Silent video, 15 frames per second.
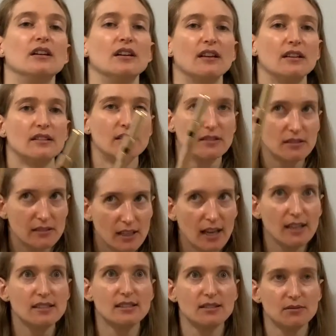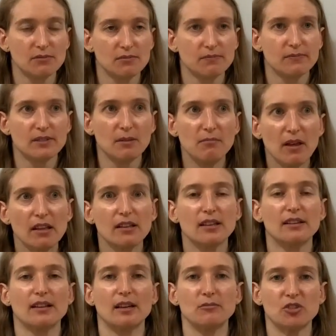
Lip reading: and that's the melody that I'm